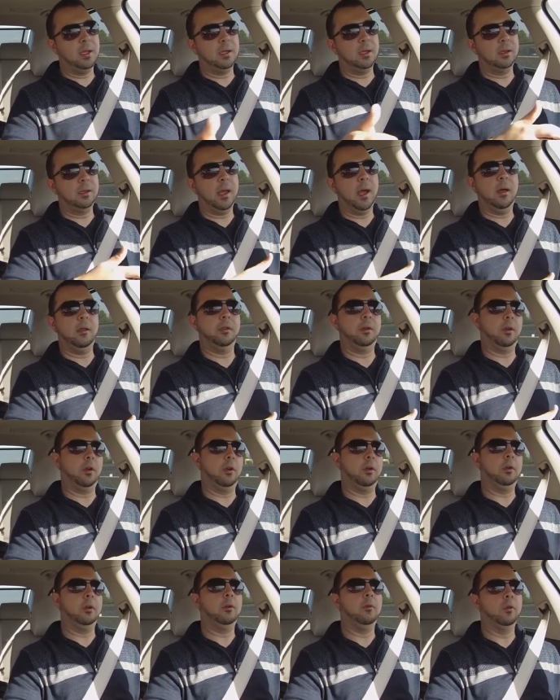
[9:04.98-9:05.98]
in a
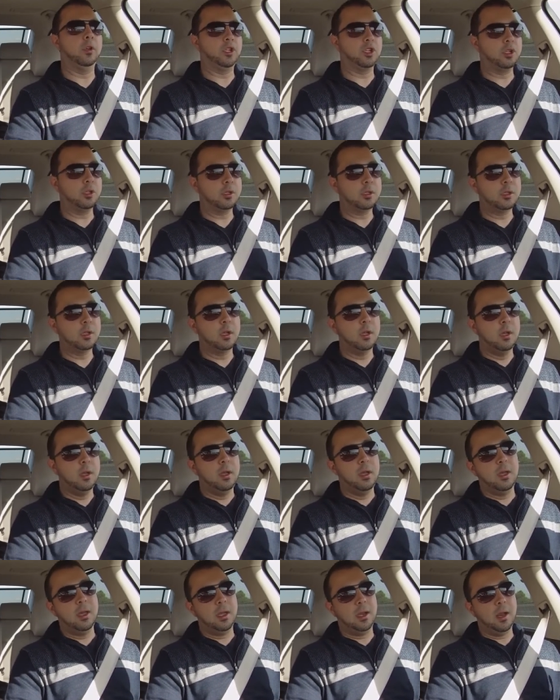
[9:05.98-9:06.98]
downturn, which is
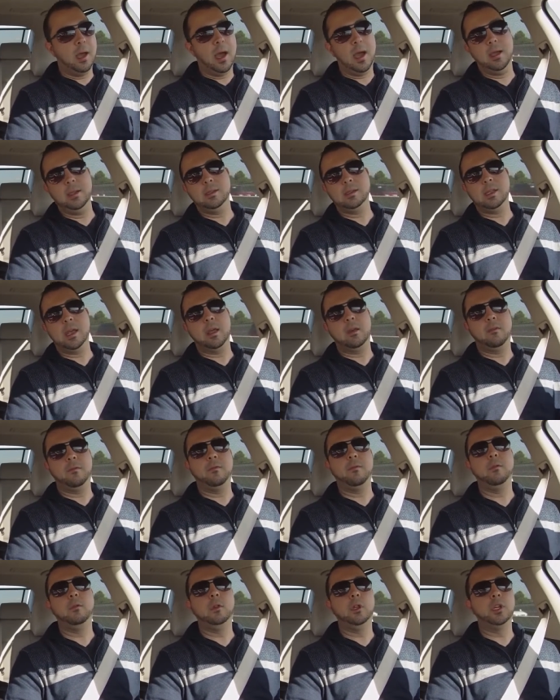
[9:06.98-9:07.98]
in hindsight
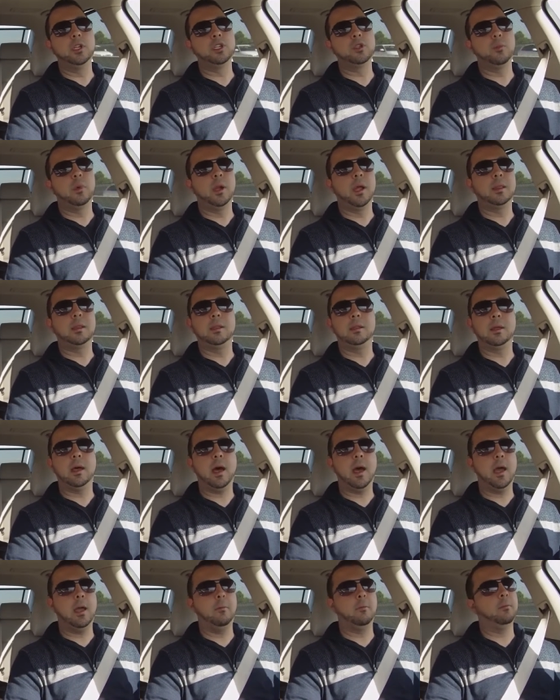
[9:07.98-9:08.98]
foolish, but at the
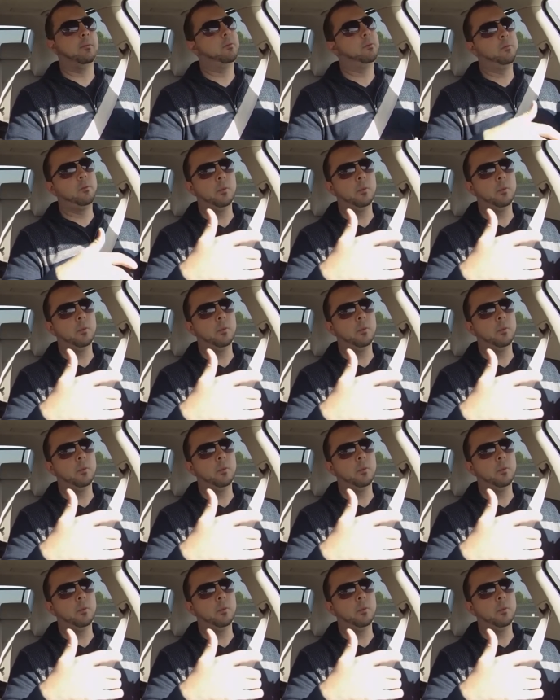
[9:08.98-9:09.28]
time